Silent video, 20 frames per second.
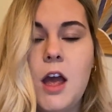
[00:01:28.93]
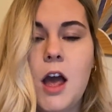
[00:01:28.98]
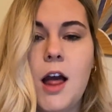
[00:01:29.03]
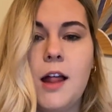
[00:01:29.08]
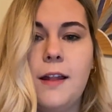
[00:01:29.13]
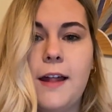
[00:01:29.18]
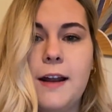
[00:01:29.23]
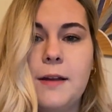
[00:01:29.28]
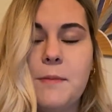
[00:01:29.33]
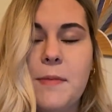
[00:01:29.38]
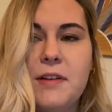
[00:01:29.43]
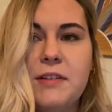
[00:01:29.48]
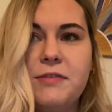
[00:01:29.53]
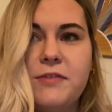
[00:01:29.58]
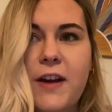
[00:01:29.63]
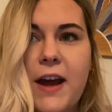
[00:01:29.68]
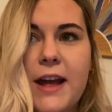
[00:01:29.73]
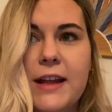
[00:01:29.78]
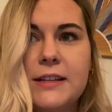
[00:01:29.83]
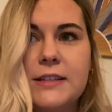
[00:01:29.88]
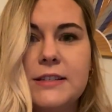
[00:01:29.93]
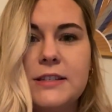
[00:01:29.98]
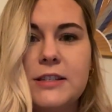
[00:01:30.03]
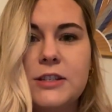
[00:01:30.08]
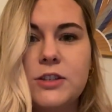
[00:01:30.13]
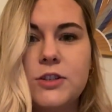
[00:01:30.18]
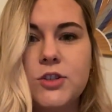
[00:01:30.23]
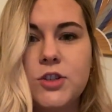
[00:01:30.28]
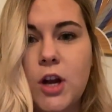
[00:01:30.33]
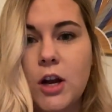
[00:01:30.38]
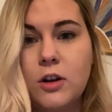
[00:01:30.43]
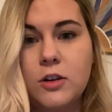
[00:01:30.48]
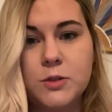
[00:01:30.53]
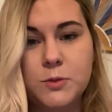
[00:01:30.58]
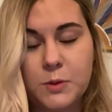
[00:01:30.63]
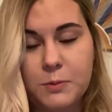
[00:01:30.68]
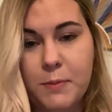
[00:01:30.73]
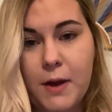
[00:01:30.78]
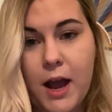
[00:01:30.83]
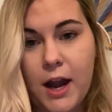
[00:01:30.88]
A lot of my friends
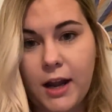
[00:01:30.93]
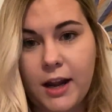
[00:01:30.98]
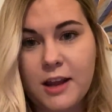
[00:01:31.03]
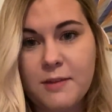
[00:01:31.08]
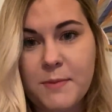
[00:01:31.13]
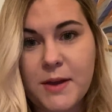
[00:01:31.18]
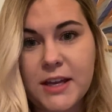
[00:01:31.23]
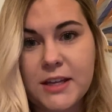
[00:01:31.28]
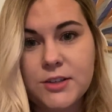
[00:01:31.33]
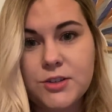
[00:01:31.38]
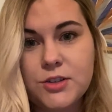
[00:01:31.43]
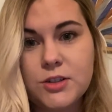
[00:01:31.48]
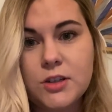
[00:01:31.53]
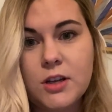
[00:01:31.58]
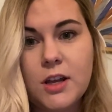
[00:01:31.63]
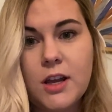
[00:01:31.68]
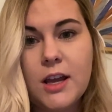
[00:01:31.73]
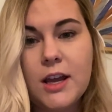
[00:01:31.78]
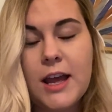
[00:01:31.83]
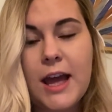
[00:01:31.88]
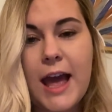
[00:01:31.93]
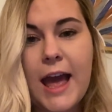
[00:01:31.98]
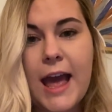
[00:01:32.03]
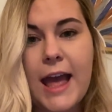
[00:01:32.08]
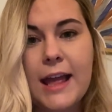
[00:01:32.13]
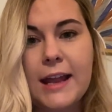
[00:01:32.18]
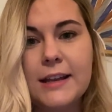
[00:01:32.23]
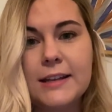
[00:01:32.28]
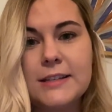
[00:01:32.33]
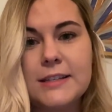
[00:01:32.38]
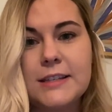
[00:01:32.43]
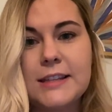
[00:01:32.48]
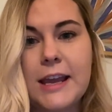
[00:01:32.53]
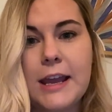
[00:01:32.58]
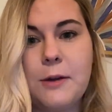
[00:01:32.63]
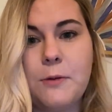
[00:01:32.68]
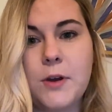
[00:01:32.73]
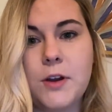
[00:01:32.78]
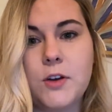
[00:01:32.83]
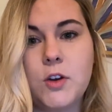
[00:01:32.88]
struggled with body image and
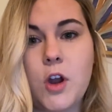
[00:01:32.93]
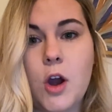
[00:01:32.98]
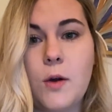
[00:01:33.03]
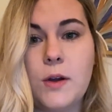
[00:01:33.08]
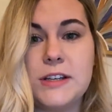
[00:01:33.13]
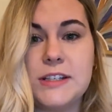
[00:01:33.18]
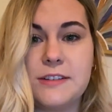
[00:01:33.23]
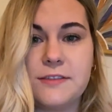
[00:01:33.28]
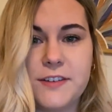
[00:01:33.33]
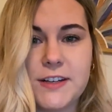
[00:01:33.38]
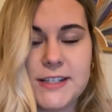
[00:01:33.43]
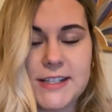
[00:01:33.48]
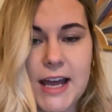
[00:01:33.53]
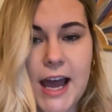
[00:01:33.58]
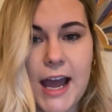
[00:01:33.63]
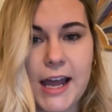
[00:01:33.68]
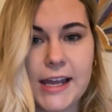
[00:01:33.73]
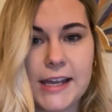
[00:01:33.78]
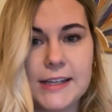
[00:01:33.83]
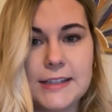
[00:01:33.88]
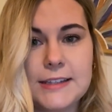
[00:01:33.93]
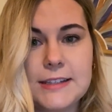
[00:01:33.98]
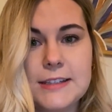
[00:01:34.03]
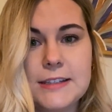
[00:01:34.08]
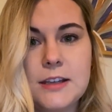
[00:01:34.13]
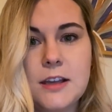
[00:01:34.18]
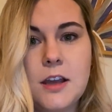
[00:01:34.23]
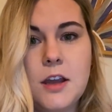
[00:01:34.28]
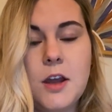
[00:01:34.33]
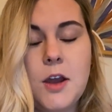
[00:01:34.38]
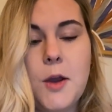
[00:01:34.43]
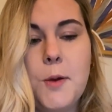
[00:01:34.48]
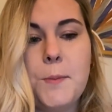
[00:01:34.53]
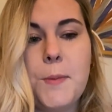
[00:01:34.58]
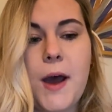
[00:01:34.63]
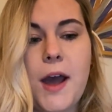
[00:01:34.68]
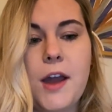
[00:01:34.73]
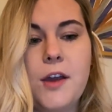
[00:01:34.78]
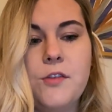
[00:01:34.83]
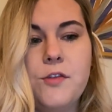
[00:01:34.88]
they would go on different diets,
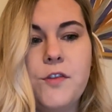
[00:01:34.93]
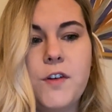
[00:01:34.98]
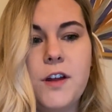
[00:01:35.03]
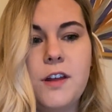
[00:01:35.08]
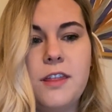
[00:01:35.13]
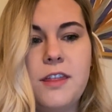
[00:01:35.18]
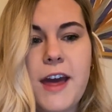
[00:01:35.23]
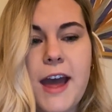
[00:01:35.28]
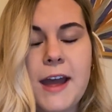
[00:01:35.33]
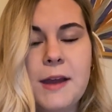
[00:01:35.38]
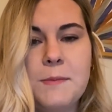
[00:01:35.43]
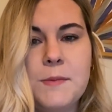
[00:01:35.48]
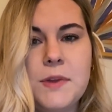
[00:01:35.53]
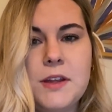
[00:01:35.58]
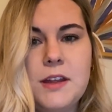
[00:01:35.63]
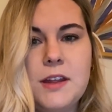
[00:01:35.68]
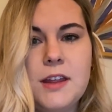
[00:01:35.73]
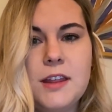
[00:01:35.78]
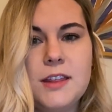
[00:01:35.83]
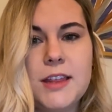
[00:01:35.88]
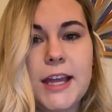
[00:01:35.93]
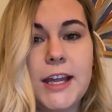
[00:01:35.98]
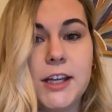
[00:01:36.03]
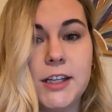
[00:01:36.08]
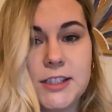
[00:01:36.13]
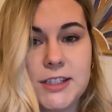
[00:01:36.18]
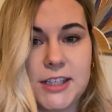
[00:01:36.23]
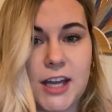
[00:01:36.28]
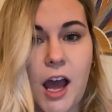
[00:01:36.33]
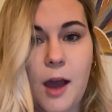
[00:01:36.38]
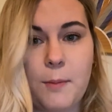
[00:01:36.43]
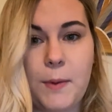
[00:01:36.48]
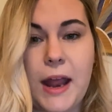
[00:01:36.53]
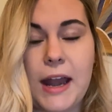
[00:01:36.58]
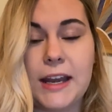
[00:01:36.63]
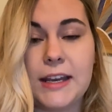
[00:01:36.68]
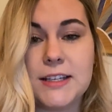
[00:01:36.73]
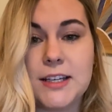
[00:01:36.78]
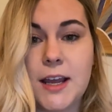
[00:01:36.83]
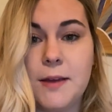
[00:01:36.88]
but for them, they could stop at
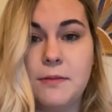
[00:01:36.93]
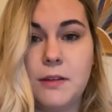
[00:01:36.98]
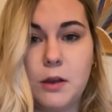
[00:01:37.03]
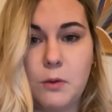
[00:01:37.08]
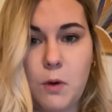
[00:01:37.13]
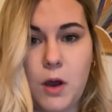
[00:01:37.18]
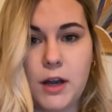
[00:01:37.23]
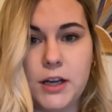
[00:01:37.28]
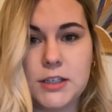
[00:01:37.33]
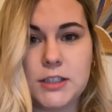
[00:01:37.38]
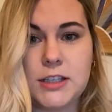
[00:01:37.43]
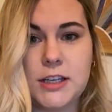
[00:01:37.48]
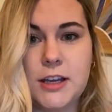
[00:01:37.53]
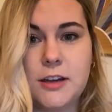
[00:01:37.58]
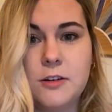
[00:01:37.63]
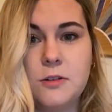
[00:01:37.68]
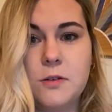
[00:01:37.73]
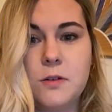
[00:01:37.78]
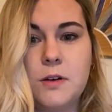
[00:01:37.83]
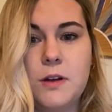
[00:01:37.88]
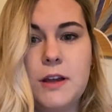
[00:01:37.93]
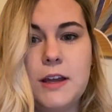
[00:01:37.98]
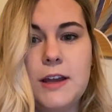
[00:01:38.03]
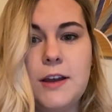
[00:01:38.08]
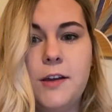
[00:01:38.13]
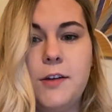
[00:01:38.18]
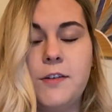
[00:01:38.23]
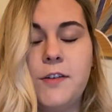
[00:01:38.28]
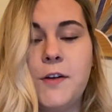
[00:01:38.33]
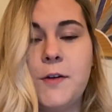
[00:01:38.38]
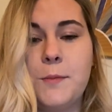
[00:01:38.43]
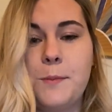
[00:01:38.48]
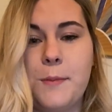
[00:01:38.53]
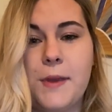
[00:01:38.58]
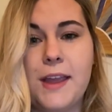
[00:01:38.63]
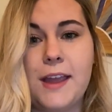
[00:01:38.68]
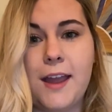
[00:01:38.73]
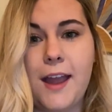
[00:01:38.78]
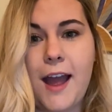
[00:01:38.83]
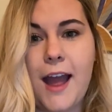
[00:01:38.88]
any time they wanted to. For
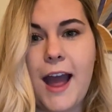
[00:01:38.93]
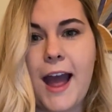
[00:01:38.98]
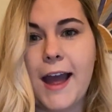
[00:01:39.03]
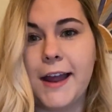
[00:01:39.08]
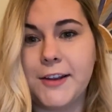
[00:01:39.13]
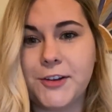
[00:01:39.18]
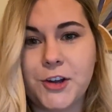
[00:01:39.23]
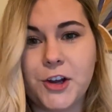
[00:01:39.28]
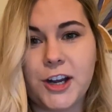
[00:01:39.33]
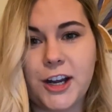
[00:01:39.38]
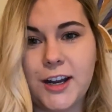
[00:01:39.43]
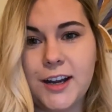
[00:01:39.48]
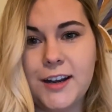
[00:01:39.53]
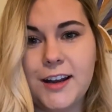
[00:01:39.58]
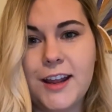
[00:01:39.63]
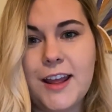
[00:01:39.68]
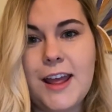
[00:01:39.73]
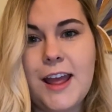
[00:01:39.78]
me, I couldn't.